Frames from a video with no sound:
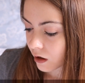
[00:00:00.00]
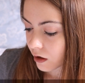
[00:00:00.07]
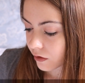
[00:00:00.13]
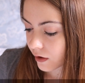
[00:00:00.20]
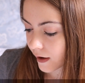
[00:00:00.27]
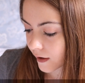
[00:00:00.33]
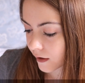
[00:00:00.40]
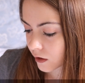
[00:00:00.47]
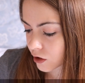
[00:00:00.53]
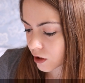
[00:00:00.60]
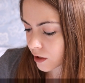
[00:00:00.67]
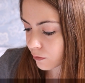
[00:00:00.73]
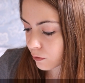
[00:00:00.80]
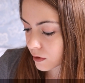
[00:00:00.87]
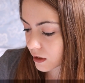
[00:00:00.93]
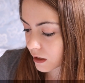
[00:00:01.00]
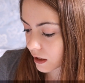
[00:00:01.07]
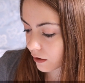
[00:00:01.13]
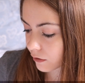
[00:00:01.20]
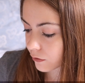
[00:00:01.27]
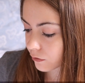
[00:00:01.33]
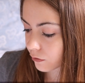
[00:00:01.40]
The handkerchief was a
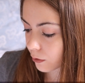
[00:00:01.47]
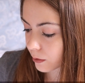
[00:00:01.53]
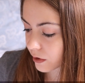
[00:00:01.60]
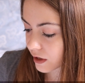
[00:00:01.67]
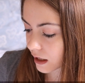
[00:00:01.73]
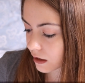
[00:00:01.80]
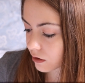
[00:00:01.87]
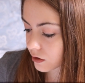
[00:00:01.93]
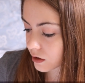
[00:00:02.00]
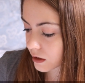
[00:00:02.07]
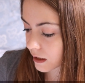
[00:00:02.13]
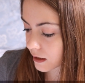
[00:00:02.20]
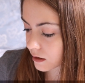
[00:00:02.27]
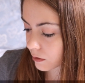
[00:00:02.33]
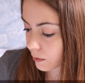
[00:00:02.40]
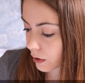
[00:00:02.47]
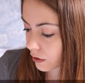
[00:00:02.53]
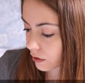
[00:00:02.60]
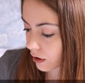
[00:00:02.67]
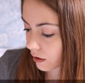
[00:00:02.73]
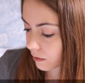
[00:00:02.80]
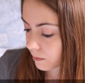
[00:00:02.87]
gift from Othello to
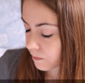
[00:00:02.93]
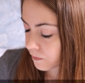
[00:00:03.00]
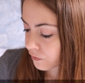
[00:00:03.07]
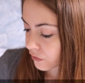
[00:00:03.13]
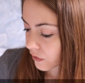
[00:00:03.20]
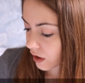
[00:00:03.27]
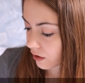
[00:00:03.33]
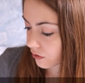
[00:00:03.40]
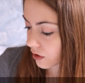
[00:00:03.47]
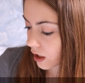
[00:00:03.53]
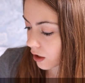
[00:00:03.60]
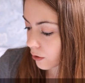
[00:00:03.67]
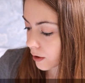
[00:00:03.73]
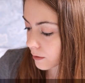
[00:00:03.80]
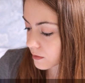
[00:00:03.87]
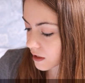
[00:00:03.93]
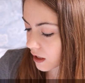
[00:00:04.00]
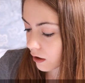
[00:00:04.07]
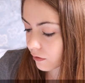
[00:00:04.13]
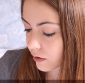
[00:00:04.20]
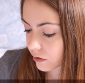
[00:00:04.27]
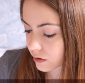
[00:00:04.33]
Desdemona. Othello
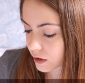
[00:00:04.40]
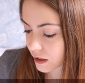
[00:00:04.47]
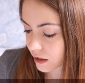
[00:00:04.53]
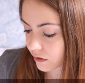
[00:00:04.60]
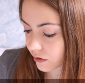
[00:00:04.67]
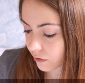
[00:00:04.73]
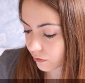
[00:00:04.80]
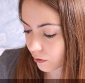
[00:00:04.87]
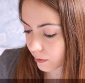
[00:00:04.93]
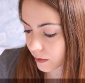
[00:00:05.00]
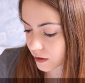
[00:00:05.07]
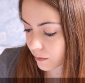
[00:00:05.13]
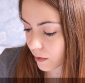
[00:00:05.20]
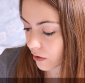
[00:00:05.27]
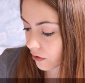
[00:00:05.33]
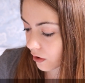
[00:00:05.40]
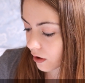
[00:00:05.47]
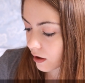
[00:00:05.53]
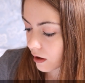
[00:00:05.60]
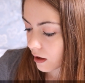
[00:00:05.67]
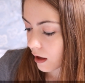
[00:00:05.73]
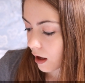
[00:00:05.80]
himself had received it from his mother
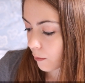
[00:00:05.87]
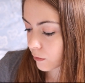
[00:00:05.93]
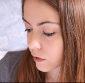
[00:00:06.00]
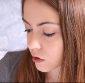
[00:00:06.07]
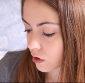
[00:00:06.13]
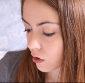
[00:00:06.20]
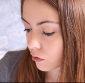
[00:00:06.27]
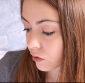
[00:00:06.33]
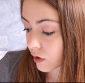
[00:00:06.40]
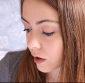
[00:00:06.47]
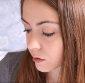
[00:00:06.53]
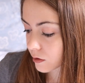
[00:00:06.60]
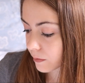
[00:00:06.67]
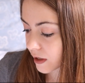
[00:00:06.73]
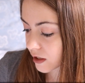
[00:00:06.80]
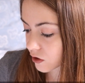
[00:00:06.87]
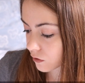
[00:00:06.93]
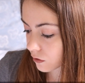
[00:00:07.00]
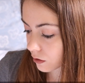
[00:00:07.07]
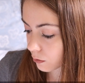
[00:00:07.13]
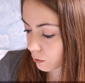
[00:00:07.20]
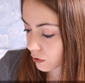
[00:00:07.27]
and was told that it was
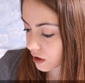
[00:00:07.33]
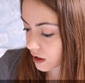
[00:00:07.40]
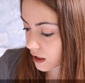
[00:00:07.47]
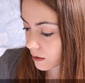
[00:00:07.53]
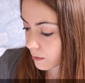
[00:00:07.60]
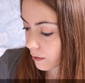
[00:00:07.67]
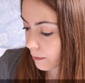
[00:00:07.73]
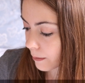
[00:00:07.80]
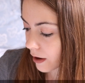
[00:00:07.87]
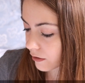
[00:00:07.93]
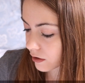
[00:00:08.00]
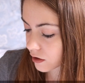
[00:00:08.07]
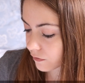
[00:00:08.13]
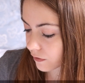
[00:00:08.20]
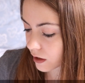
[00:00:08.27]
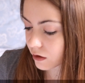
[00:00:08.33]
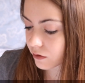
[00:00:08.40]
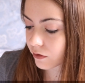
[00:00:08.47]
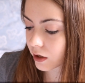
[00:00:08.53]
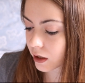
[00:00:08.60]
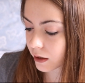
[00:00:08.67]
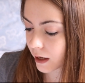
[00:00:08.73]
magical and would keep her marriage
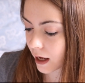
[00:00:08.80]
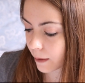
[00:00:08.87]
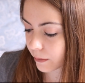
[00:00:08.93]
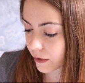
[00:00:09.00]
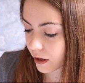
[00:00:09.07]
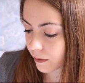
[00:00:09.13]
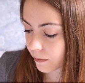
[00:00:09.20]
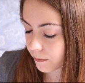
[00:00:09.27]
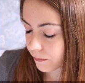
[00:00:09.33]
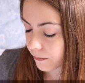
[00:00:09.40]
faithful and happy.